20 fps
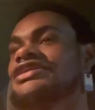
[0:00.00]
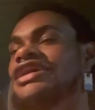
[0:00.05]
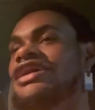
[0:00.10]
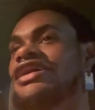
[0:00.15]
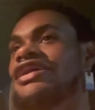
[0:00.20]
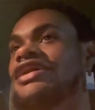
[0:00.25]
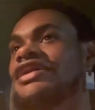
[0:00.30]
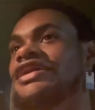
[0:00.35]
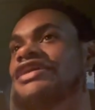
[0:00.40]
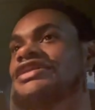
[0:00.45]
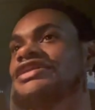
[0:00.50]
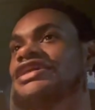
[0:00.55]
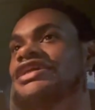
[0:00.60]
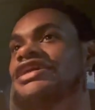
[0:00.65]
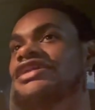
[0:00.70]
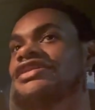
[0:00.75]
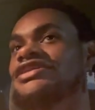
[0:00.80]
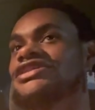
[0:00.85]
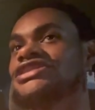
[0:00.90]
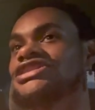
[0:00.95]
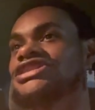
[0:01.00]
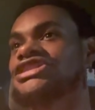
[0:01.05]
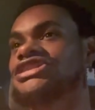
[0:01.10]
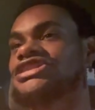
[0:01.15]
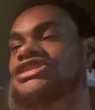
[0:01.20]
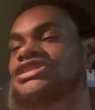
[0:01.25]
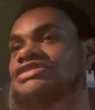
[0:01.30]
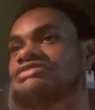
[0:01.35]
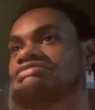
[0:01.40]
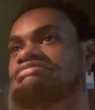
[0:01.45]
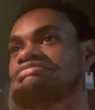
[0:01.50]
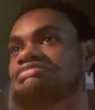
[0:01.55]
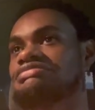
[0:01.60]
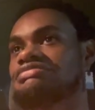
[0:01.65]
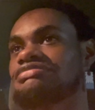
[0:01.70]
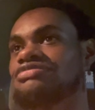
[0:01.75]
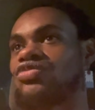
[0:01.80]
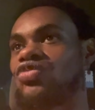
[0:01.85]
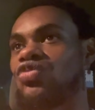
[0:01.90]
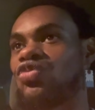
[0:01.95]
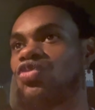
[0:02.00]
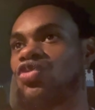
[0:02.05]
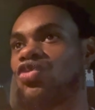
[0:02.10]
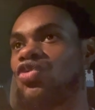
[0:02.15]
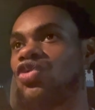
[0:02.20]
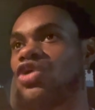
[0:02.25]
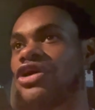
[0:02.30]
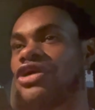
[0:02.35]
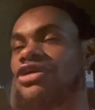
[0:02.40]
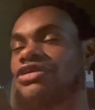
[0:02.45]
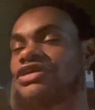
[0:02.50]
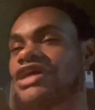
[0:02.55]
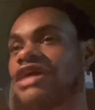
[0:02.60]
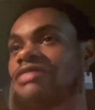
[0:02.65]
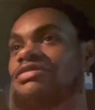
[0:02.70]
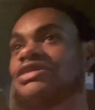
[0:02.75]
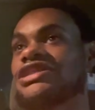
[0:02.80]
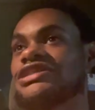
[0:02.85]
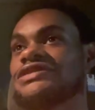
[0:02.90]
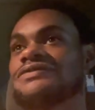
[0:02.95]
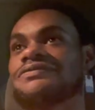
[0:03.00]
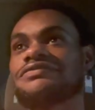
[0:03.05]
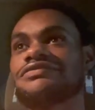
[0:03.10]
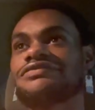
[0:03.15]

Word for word: uh, in the English world. I mean,